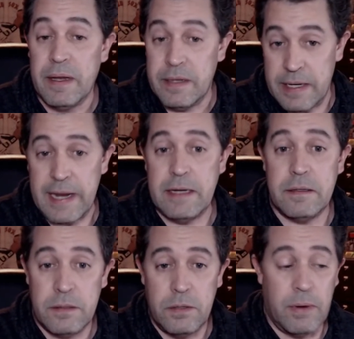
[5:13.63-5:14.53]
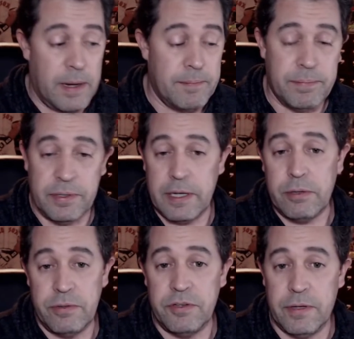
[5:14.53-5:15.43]
Nate, who I'm
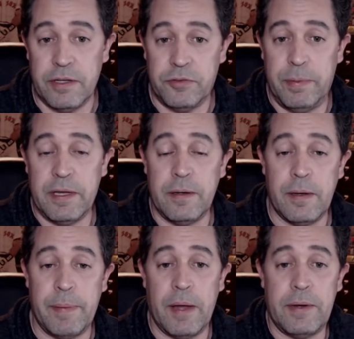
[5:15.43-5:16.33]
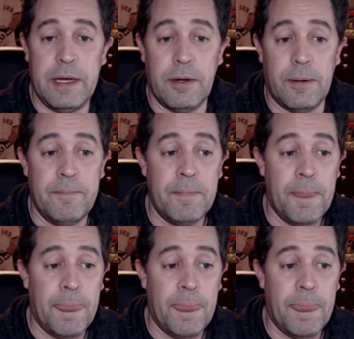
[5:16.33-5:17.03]
particularly speaking about here,